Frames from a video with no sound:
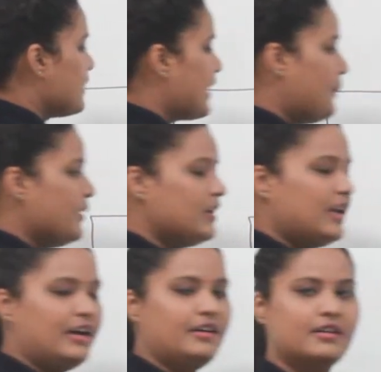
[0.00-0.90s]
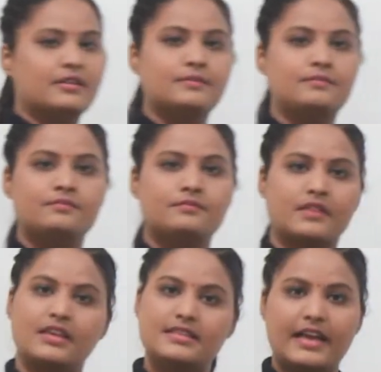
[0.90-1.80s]
capital R.
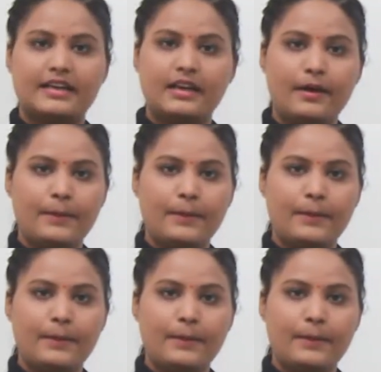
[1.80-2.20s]
Is that clear?